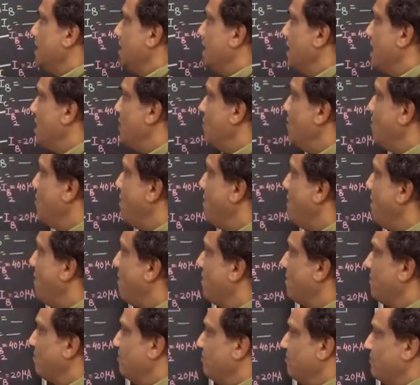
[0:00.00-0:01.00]
Now
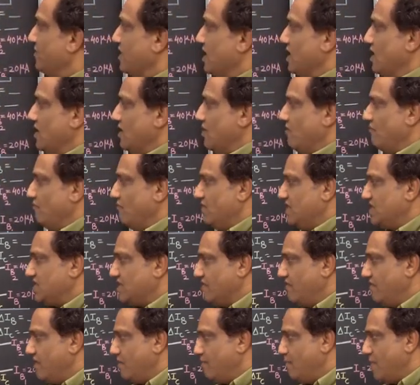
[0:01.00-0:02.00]

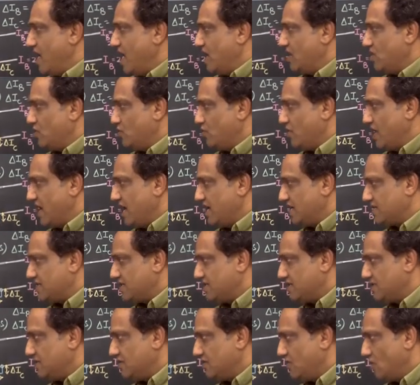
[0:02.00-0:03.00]
whichever part you
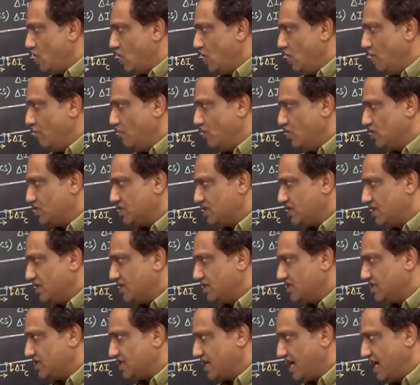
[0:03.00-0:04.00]
get, almost
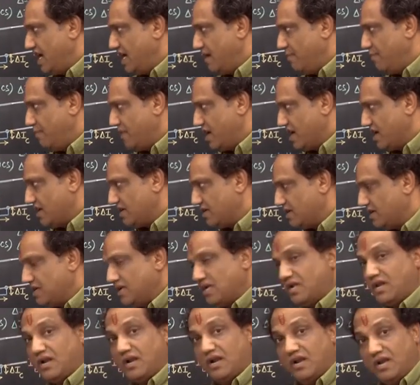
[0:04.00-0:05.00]
a straight part,
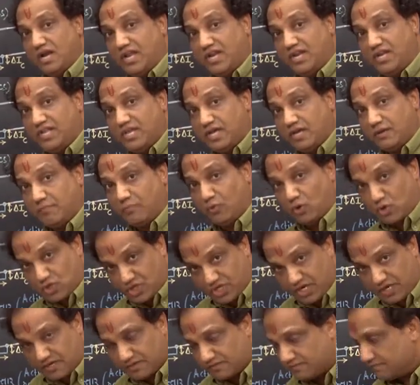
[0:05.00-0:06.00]
linear
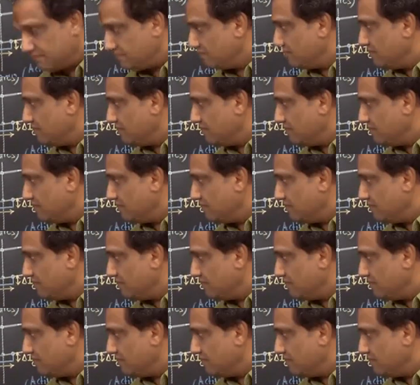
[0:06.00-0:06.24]
portion,